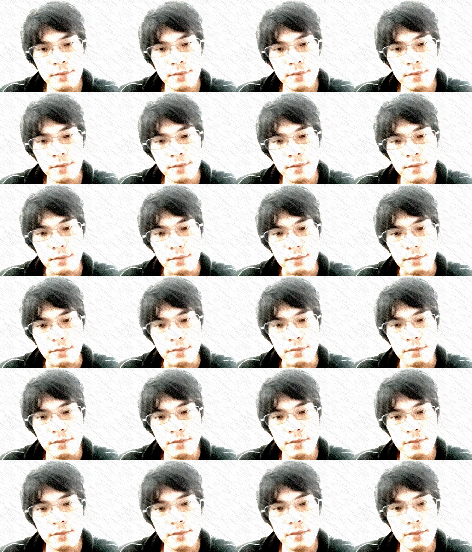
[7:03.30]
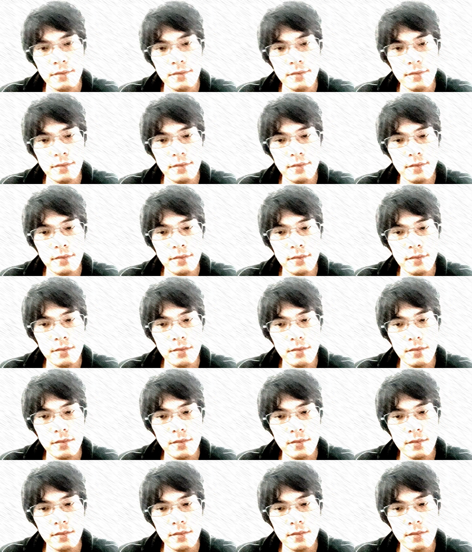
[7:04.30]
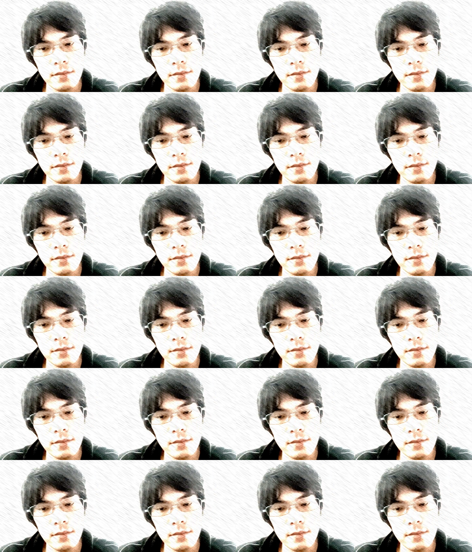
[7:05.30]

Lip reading: No one is speaking in this clip.